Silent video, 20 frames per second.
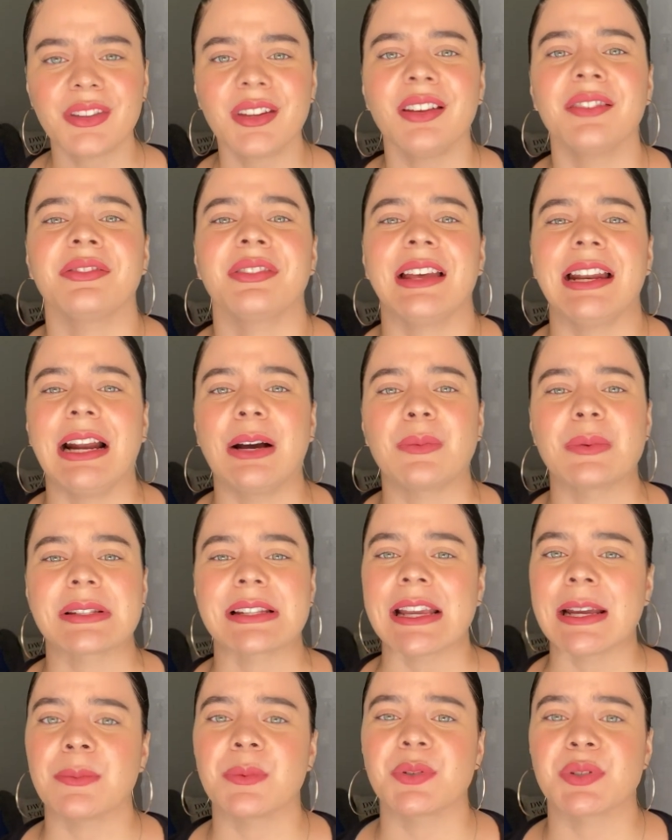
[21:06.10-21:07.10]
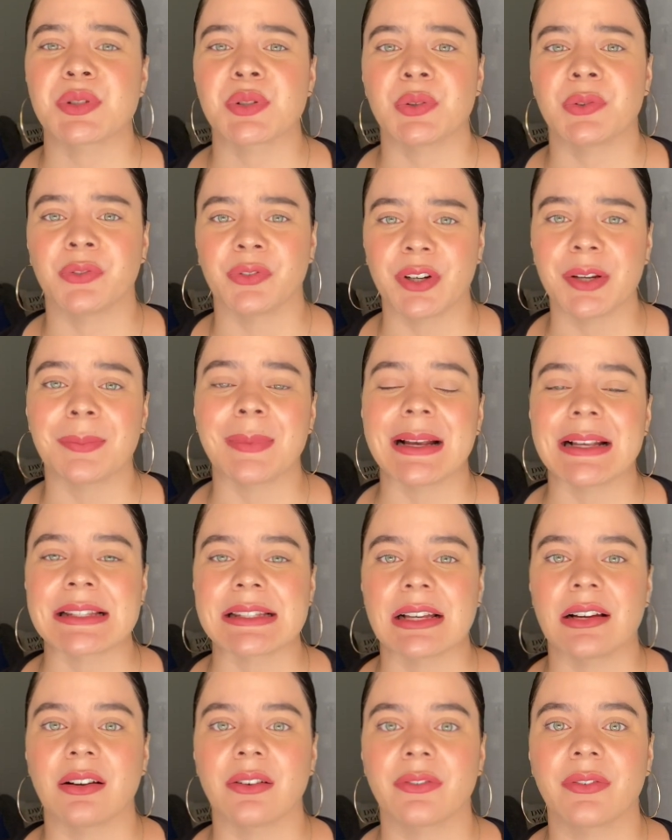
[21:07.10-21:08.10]
that I was able to free
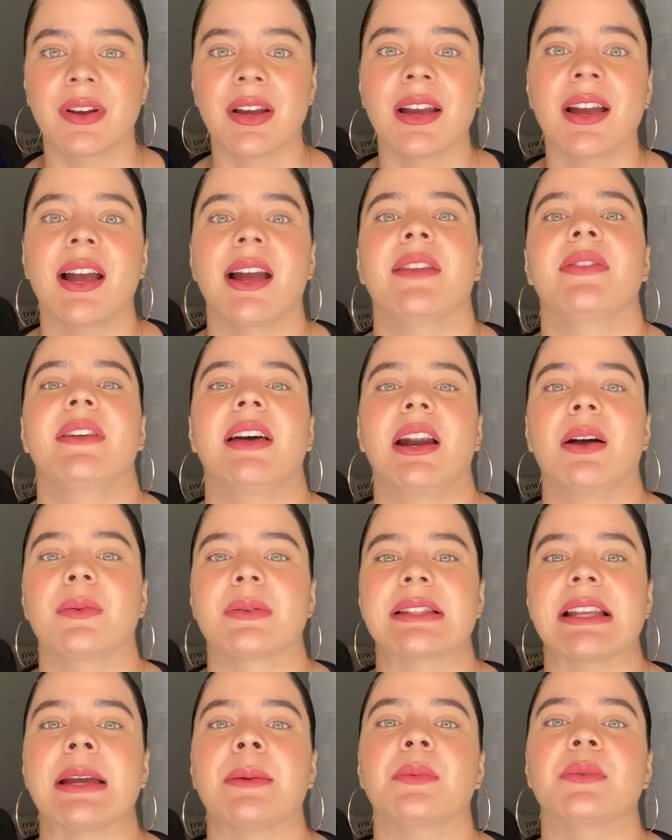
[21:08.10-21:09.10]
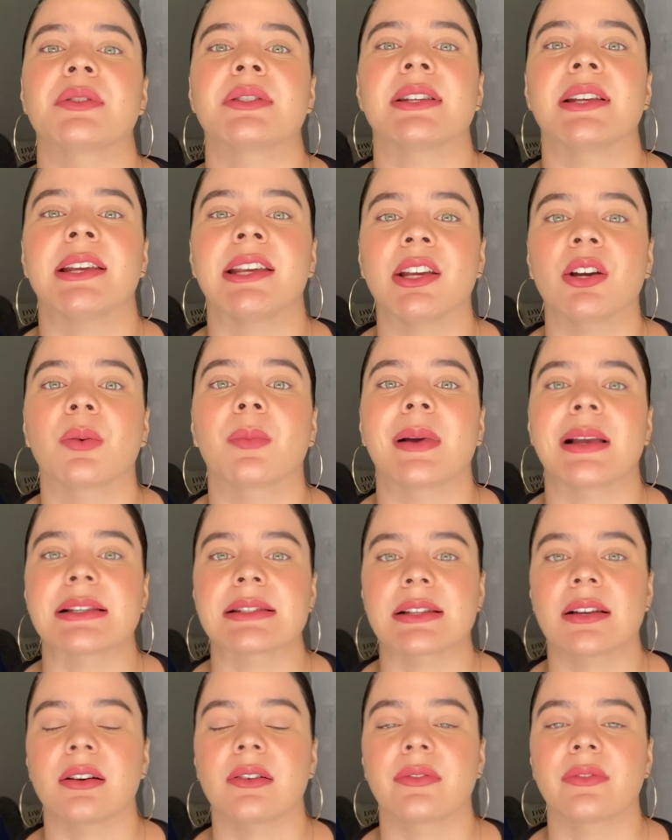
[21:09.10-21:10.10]
myself and that I was able to heal
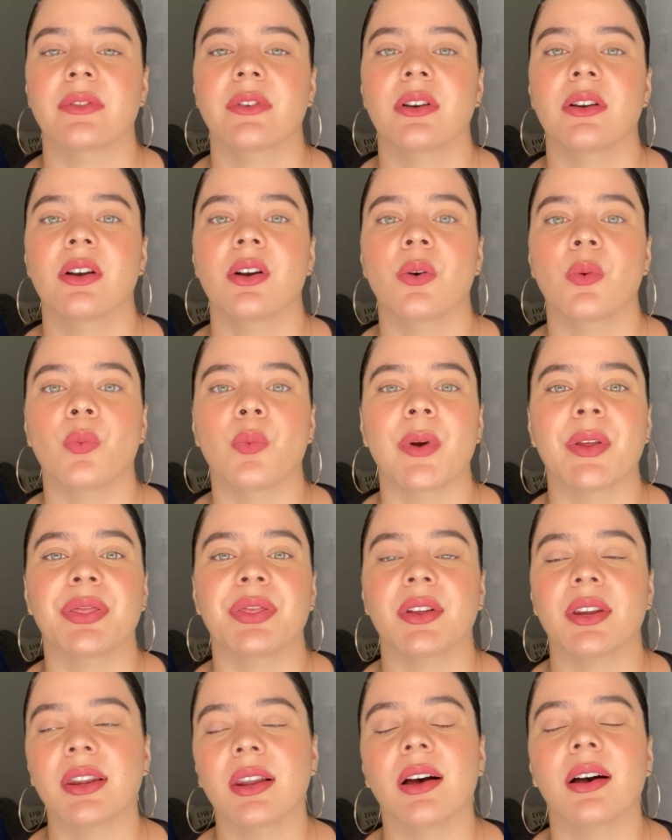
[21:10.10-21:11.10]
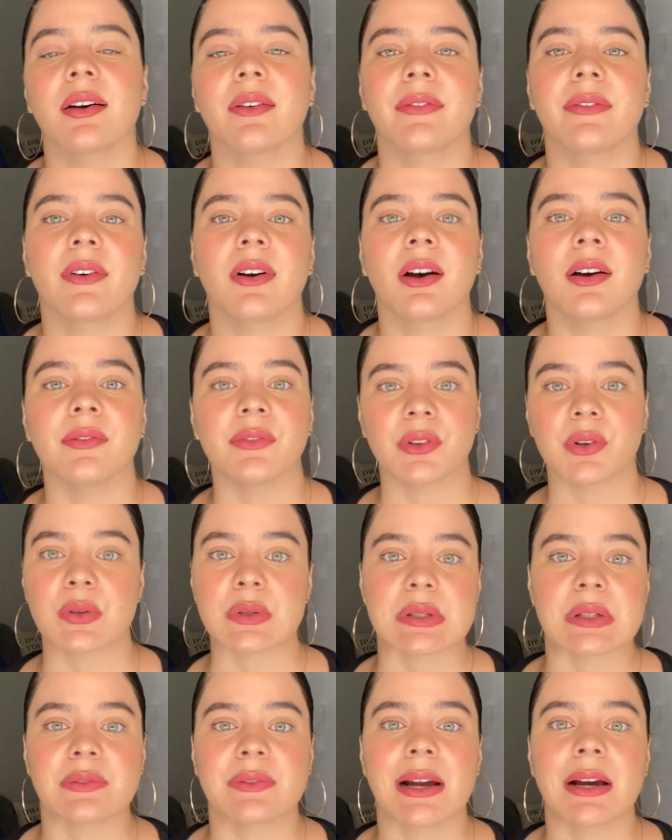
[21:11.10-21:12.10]
myself with the love of
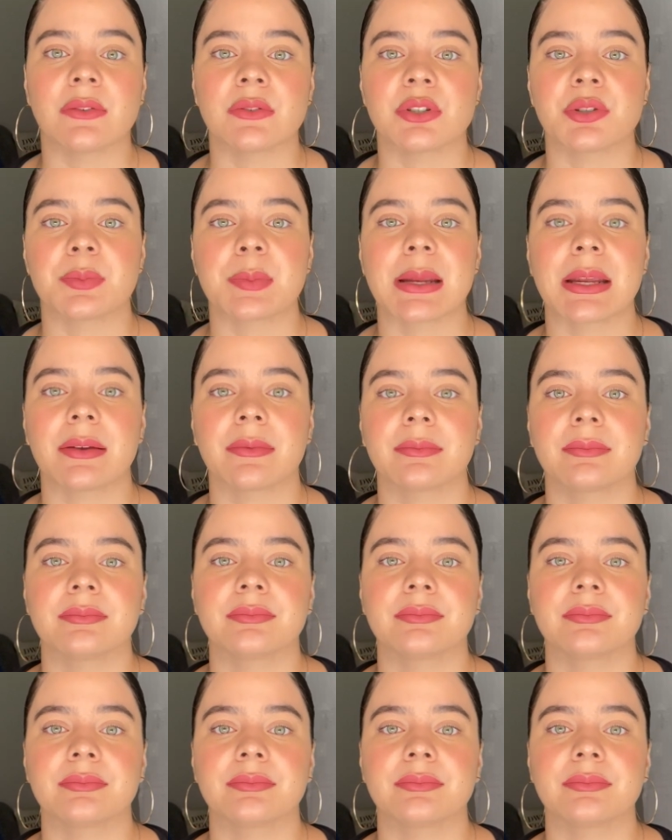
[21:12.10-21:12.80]
those around me.